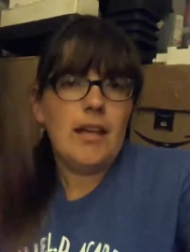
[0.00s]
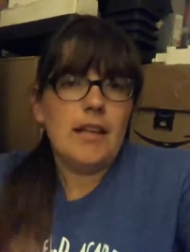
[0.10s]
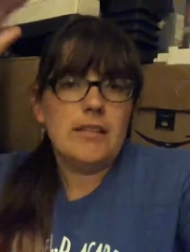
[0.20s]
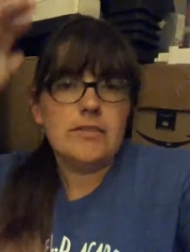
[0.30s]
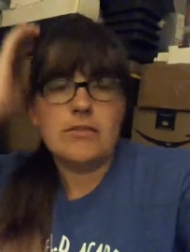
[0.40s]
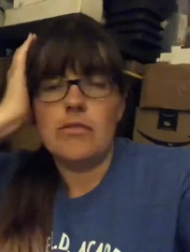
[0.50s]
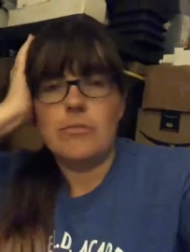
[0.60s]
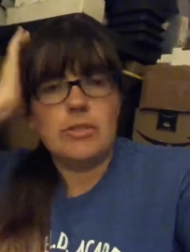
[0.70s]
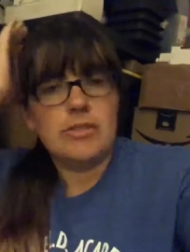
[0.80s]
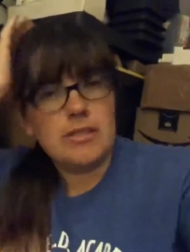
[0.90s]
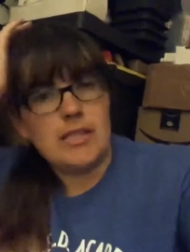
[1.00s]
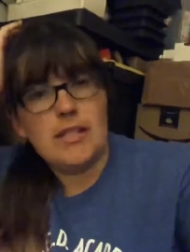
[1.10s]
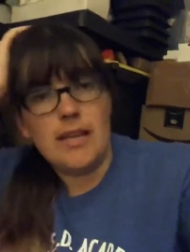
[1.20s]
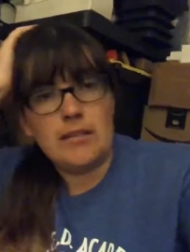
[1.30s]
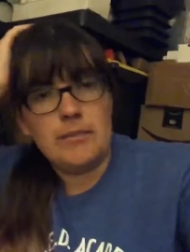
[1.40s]
And so I'm just
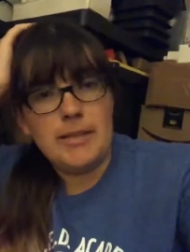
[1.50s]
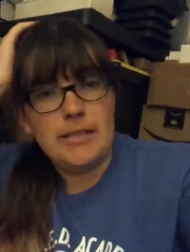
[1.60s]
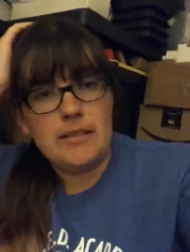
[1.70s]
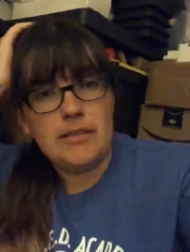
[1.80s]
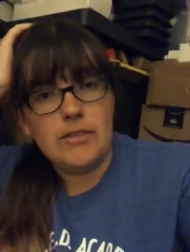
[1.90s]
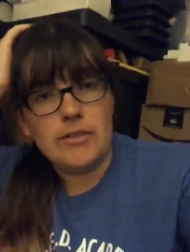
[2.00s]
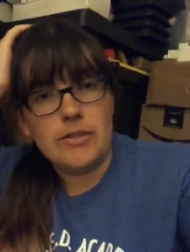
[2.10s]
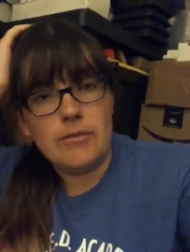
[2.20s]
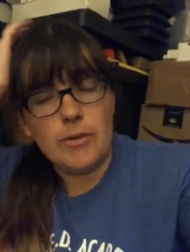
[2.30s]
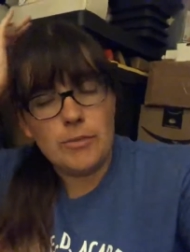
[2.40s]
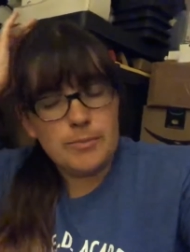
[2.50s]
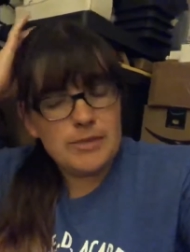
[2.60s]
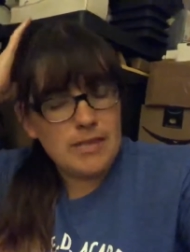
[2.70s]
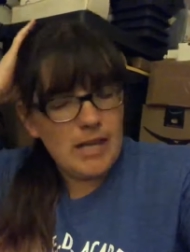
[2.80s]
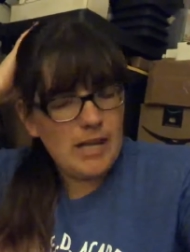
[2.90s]
getting acclimated and learning the
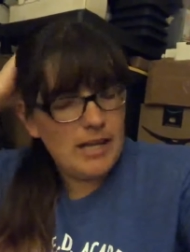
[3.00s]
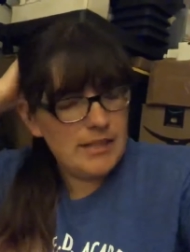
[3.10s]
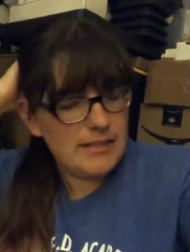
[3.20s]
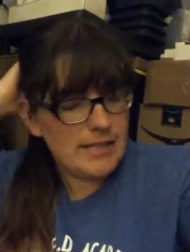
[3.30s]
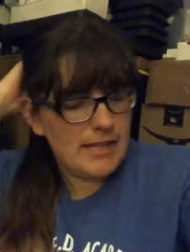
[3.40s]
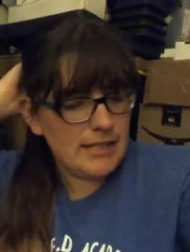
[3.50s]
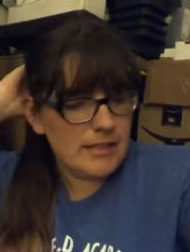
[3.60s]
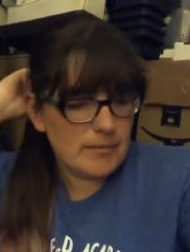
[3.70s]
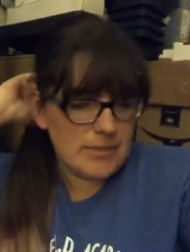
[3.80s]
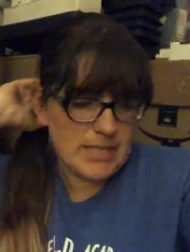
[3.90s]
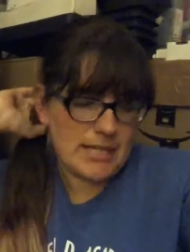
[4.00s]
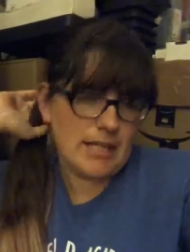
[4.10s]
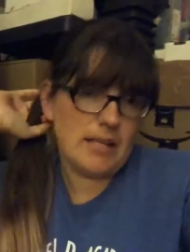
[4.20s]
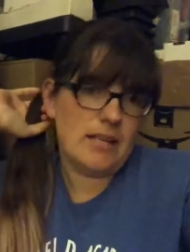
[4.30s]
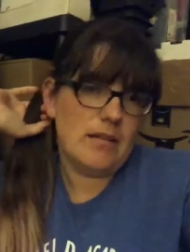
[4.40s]
ropes. Tonight I'm going to
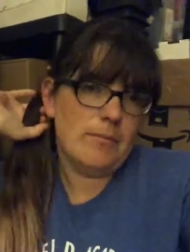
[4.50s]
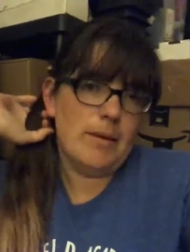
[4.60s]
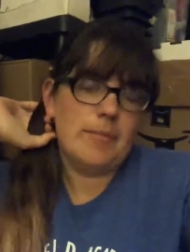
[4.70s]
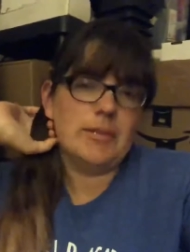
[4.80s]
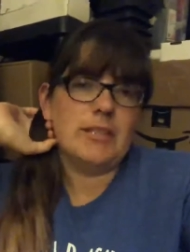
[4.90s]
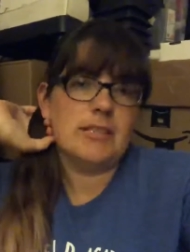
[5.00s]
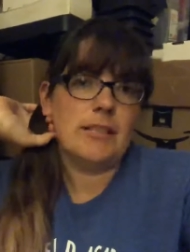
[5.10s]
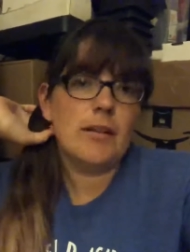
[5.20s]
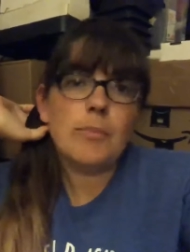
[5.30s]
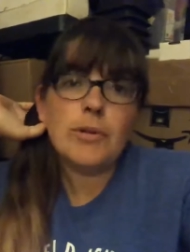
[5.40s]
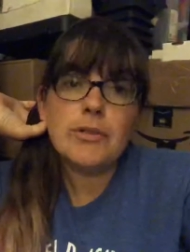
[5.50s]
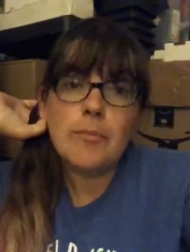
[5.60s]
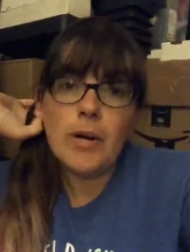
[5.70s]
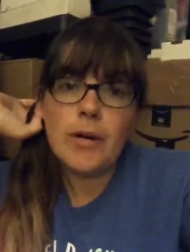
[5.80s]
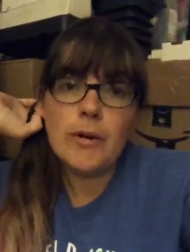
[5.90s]
take um, Emily to the airport
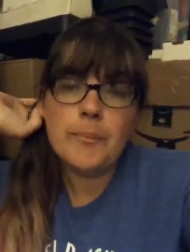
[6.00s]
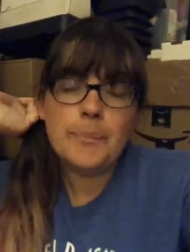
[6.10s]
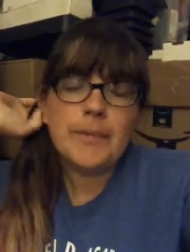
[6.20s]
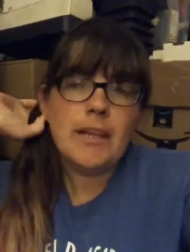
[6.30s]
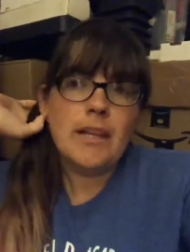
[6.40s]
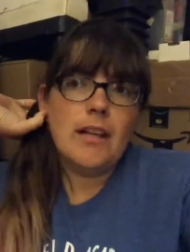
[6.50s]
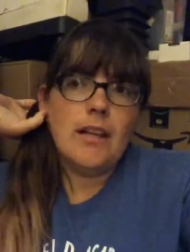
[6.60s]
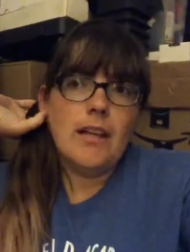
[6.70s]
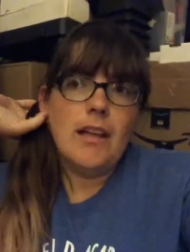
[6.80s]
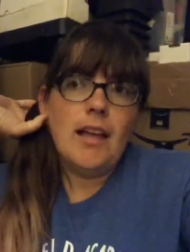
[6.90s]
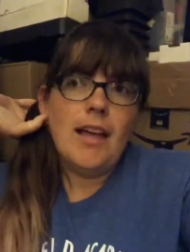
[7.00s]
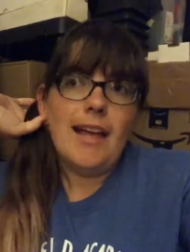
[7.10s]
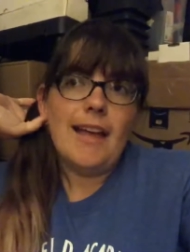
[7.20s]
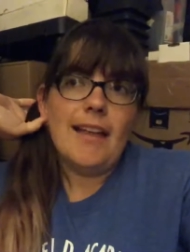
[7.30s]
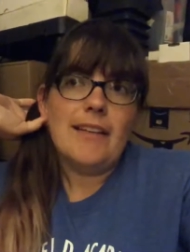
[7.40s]
tomorrow
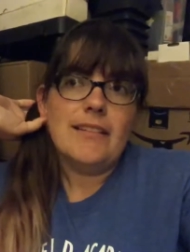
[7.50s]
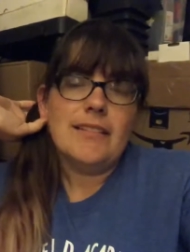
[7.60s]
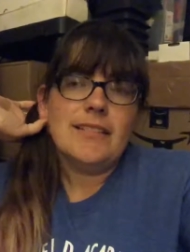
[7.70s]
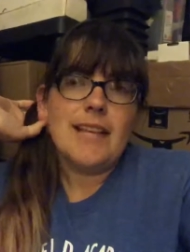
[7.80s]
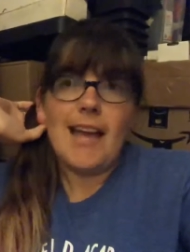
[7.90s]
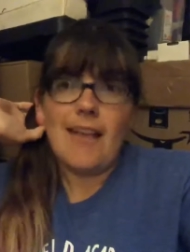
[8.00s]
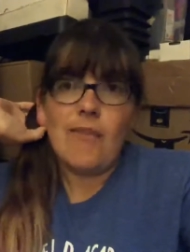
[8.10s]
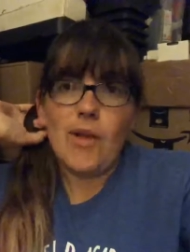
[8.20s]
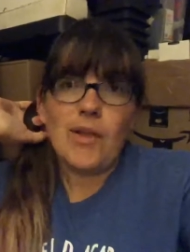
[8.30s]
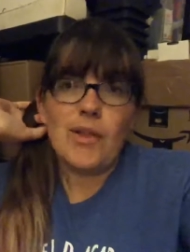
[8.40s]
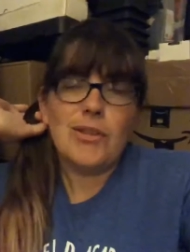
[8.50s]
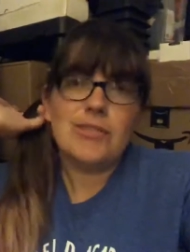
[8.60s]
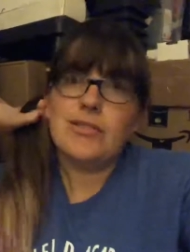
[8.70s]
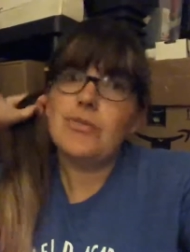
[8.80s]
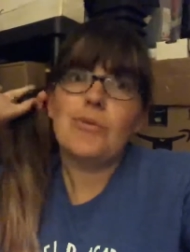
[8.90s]
and have all
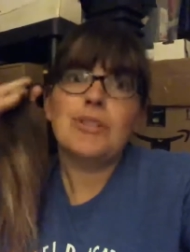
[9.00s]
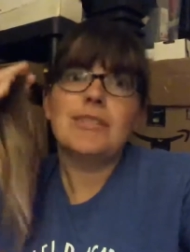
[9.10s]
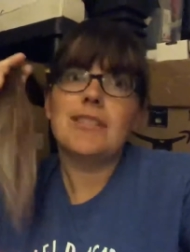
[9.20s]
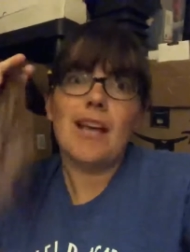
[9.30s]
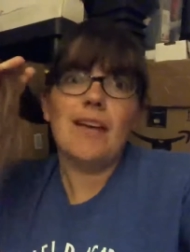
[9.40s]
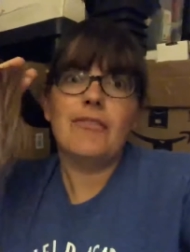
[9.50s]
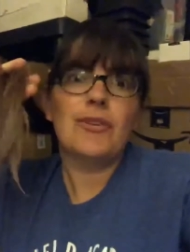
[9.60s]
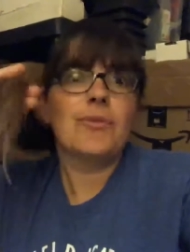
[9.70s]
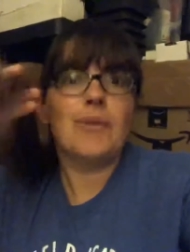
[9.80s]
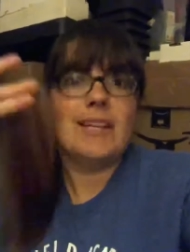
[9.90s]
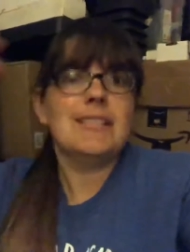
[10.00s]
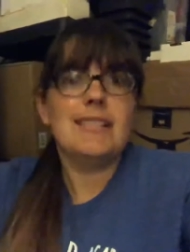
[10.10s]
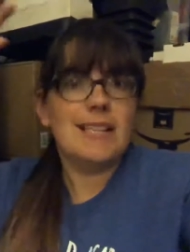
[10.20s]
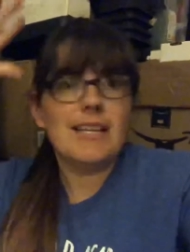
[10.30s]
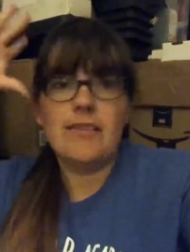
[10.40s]
sorts of
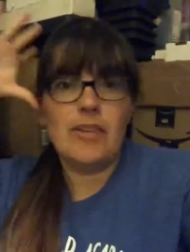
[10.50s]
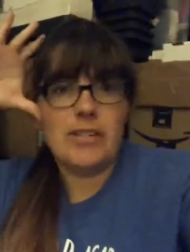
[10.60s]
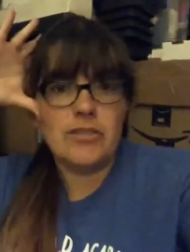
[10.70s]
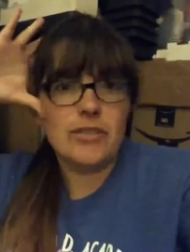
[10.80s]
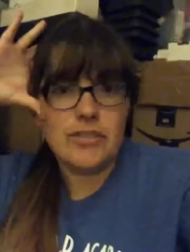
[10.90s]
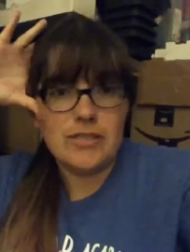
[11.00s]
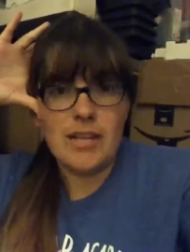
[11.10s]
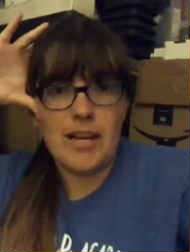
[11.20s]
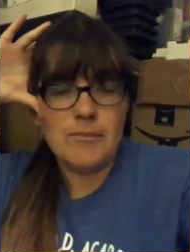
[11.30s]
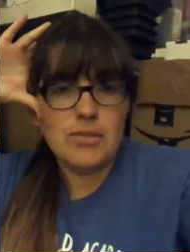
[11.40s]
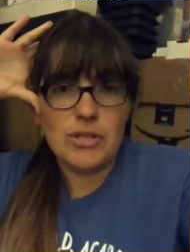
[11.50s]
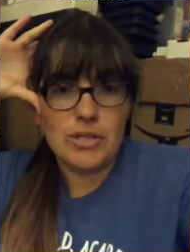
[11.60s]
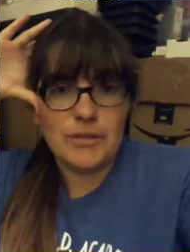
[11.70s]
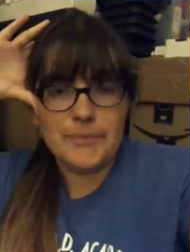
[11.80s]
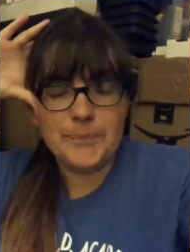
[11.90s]
crazy adventures, I'm
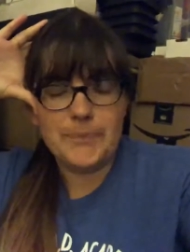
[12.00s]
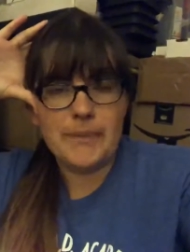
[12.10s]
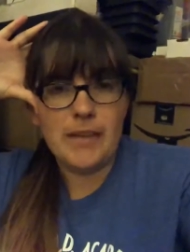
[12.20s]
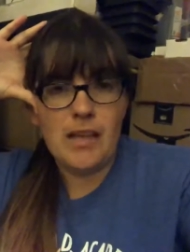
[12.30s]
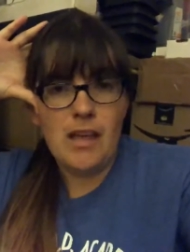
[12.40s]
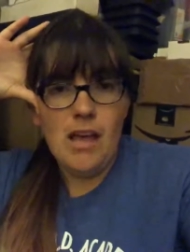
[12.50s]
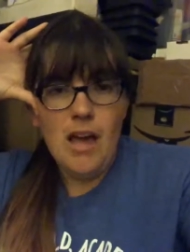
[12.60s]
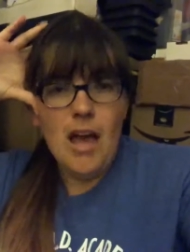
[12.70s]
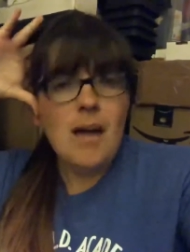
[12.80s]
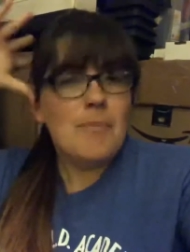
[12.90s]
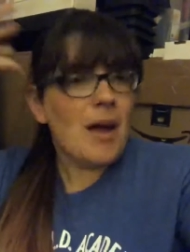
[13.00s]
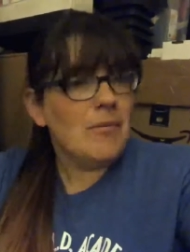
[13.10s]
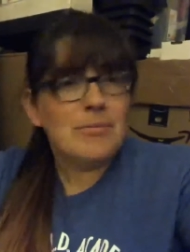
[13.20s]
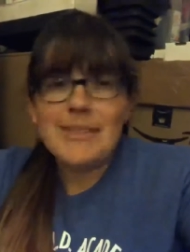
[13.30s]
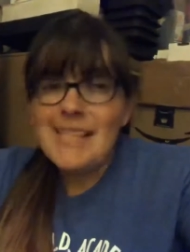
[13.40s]
sure
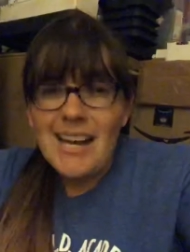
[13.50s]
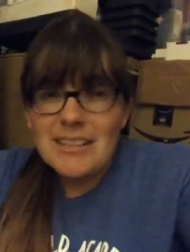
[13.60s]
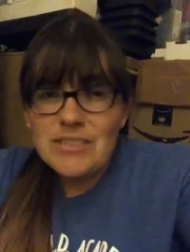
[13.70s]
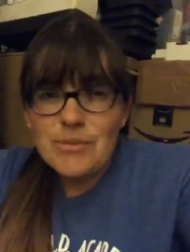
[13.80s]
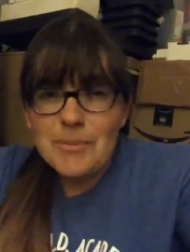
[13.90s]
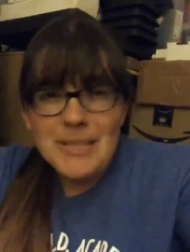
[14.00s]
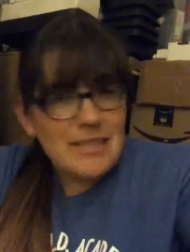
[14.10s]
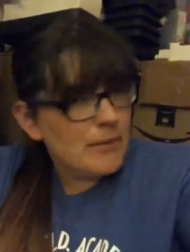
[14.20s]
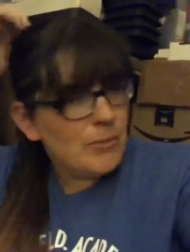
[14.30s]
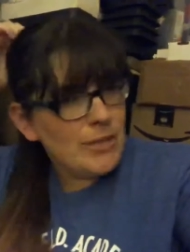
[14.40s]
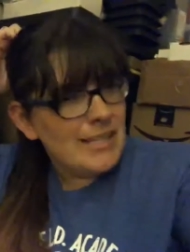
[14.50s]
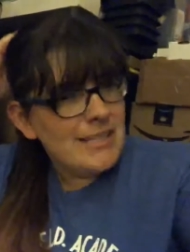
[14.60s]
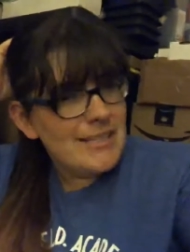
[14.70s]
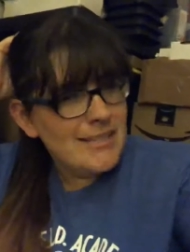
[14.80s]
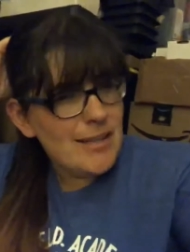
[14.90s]
probably not swimming in the morning
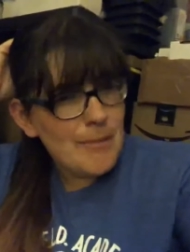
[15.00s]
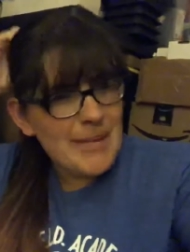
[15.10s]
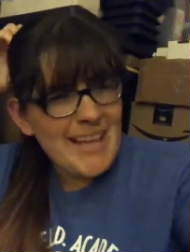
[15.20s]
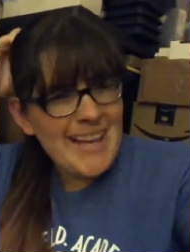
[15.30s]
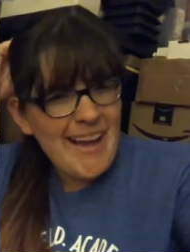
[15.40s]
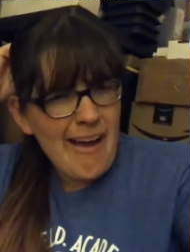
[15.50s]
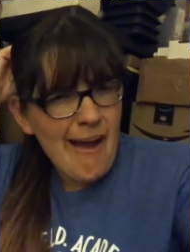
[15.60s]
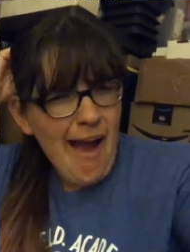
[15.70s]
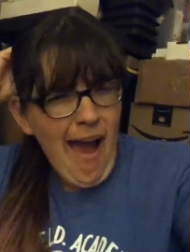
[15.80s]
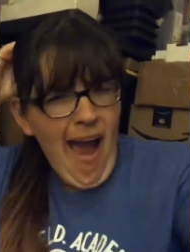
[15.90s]
since I'll be here.